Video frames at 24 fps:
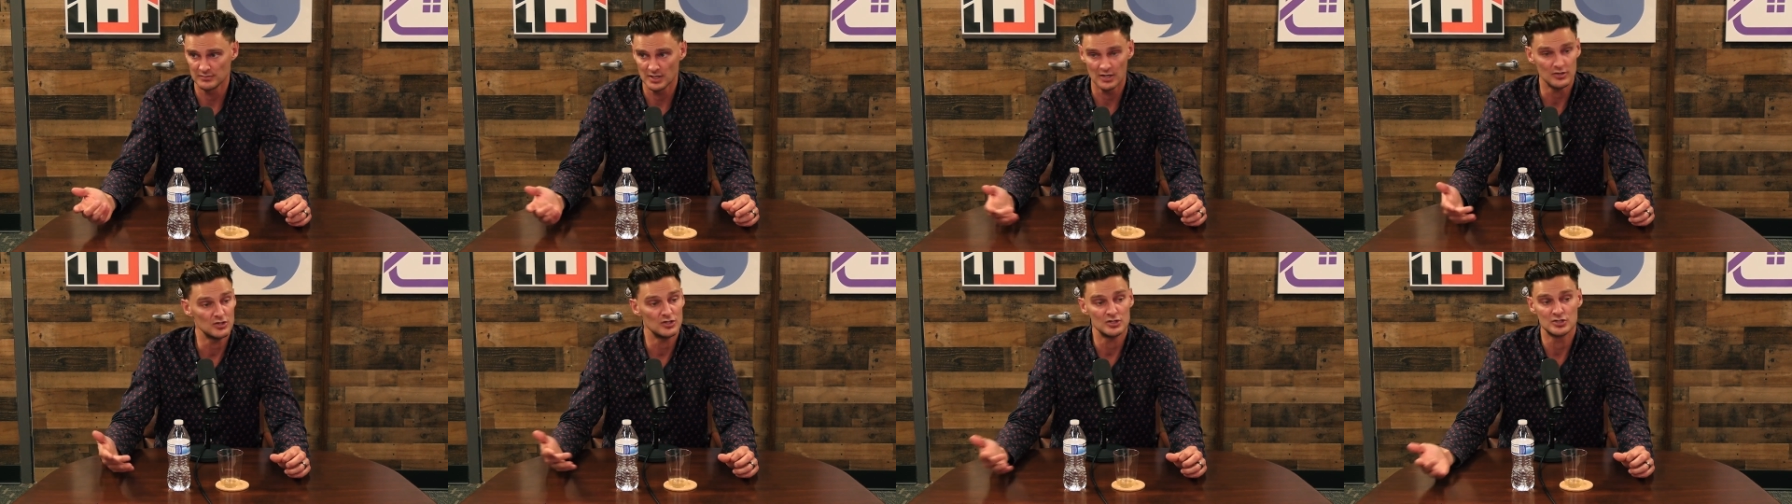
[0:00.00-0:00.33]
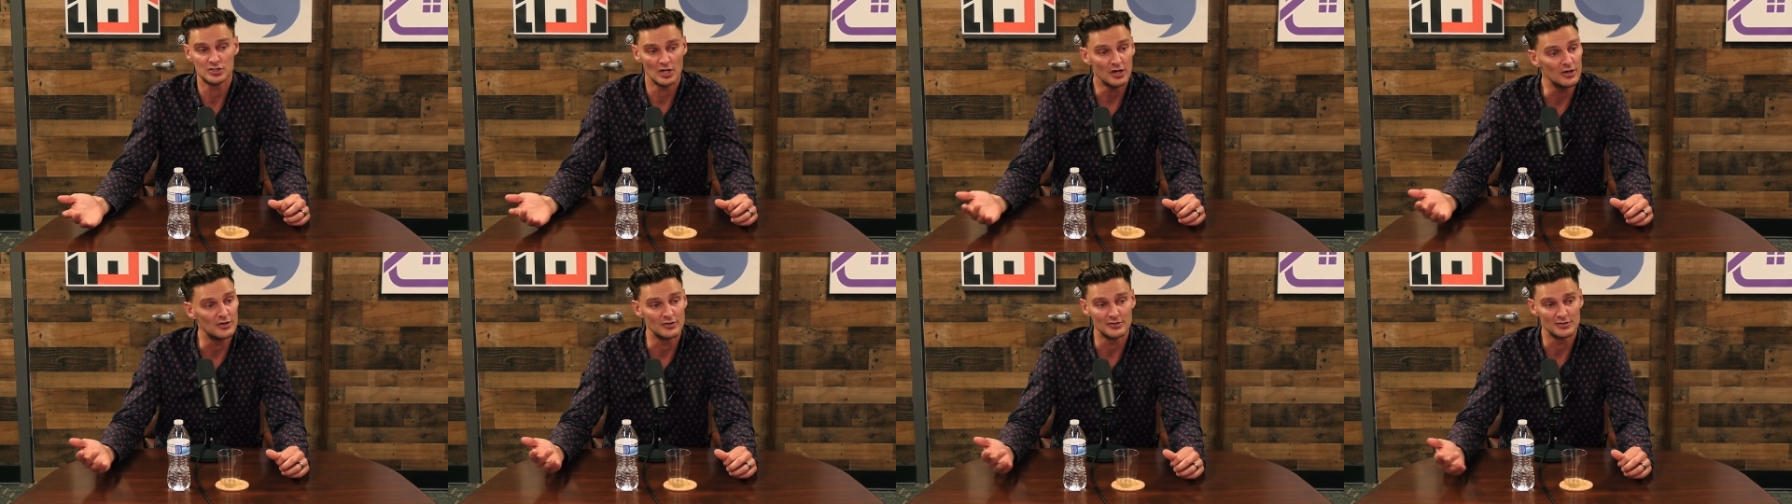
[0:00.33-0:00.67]
No, you
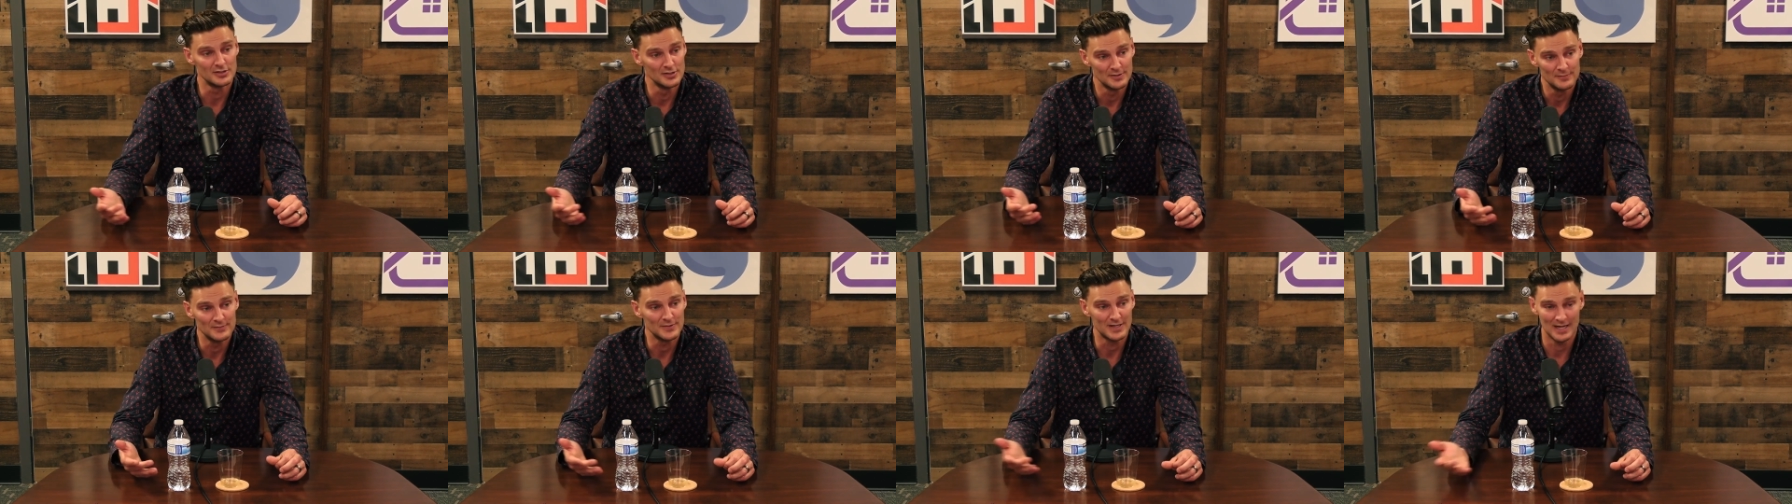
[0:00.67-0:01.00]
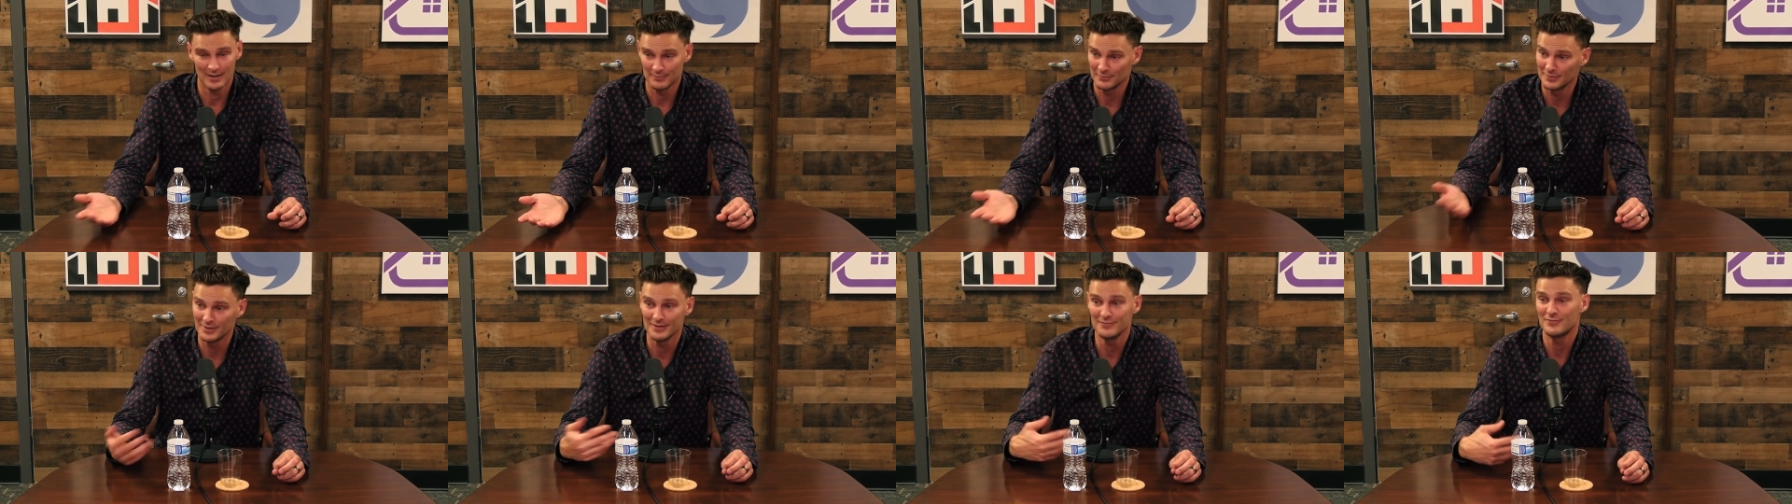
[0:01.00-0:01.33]
don't.
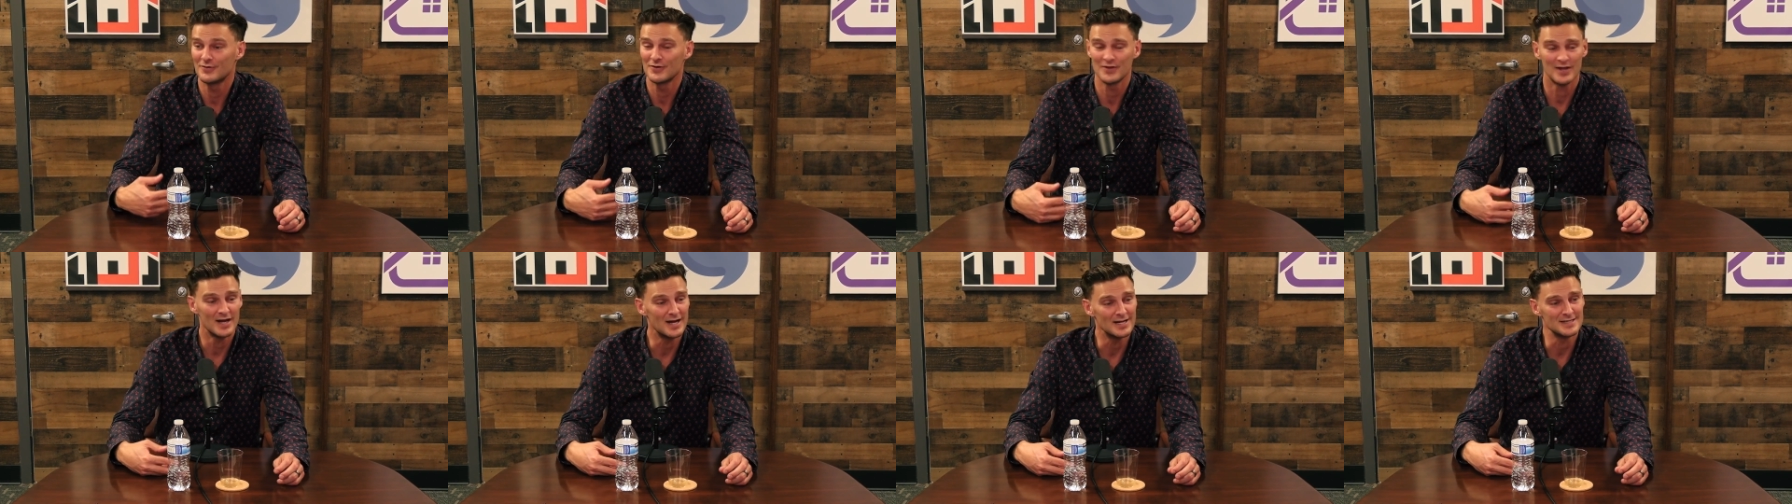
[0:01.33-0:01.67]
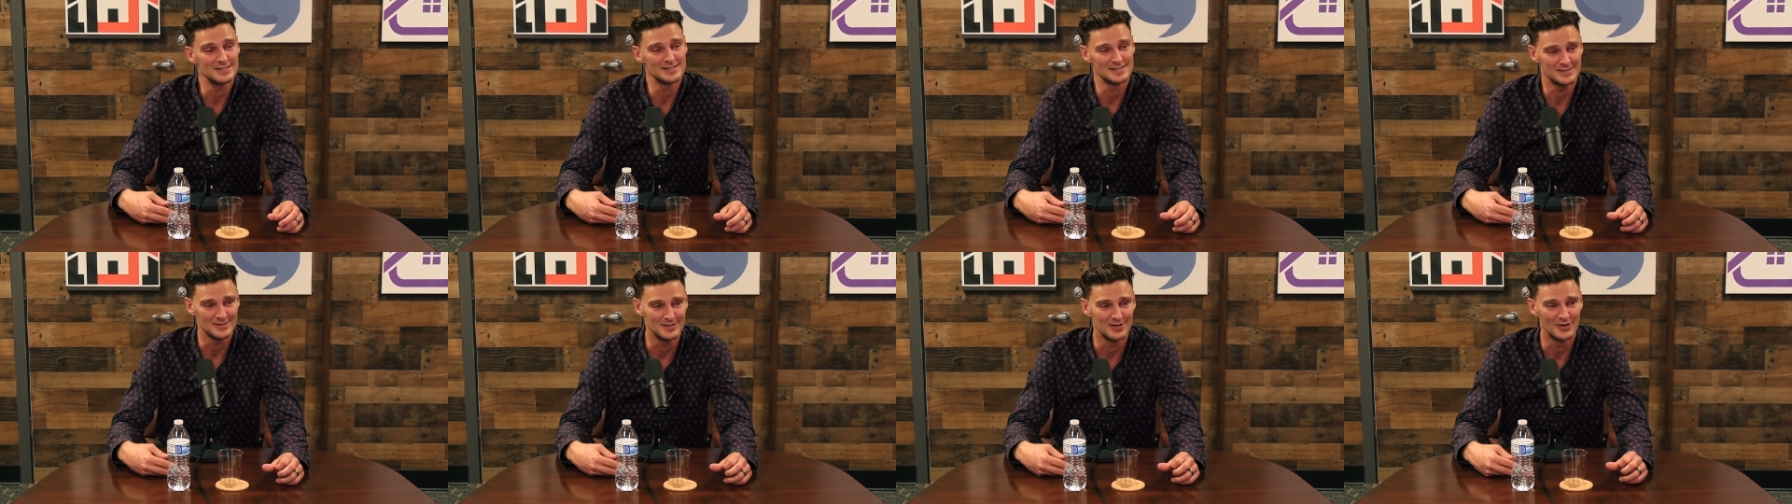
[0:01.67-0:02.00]
Come live with
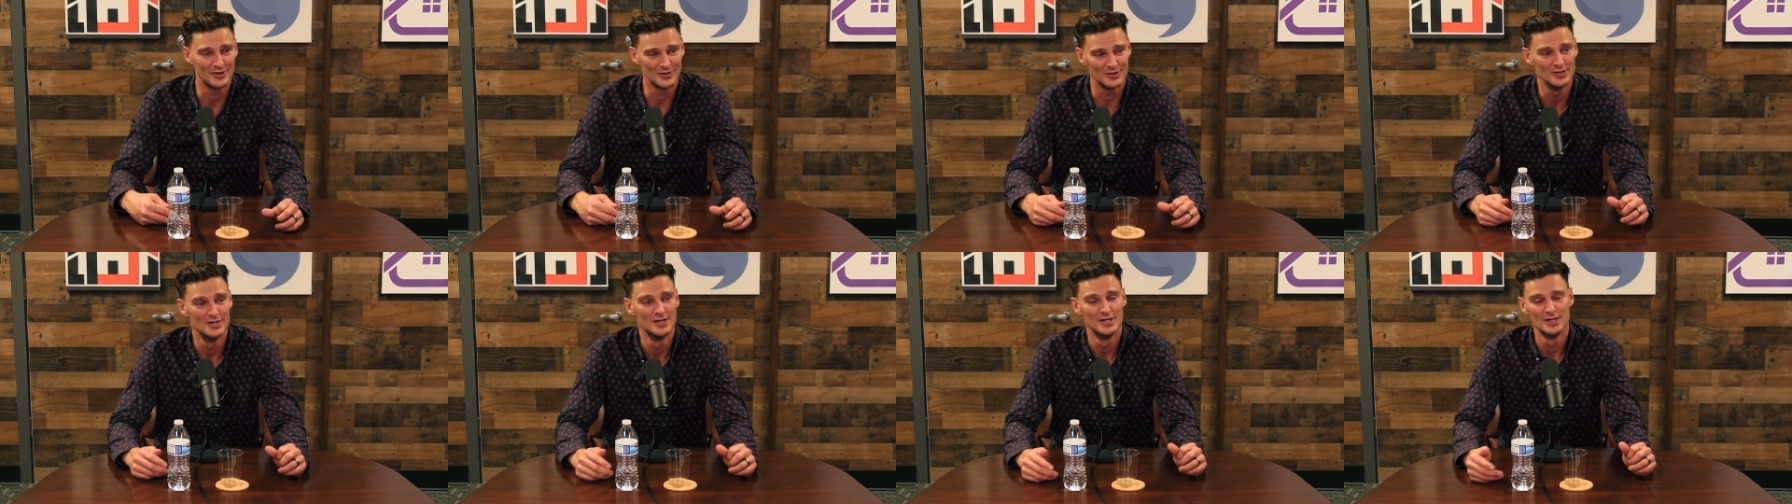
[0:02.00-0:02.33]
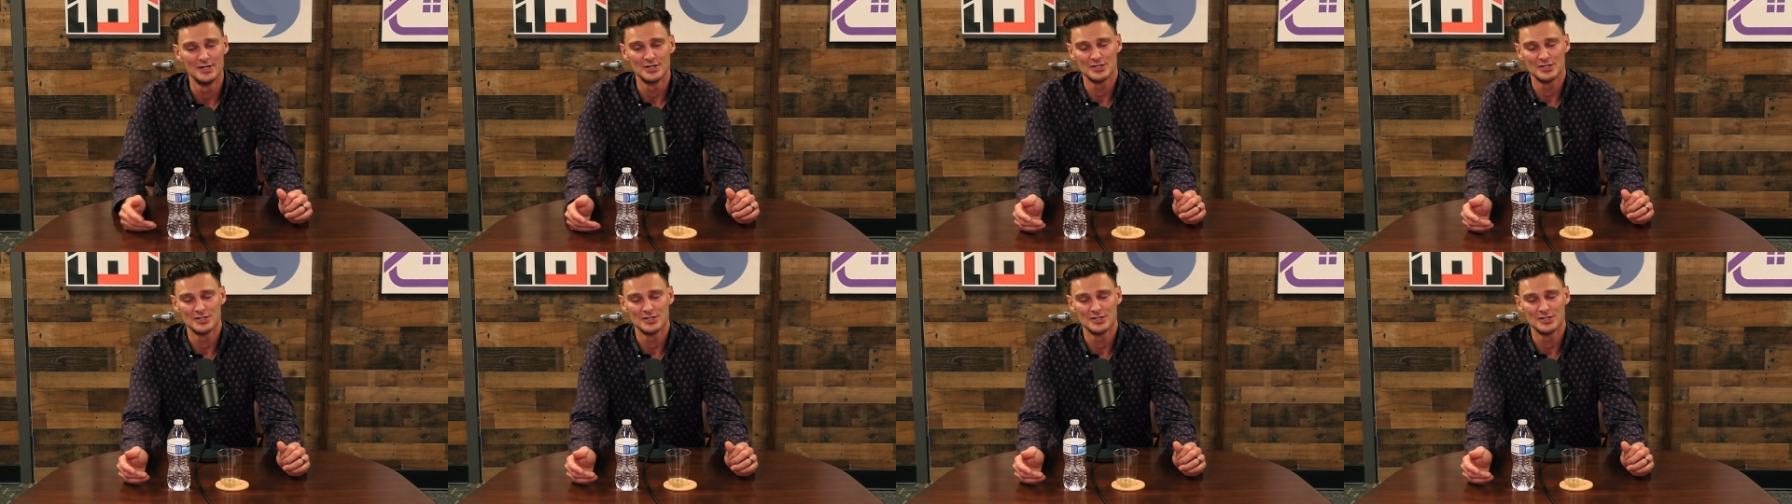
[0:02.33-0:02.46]
us, you know.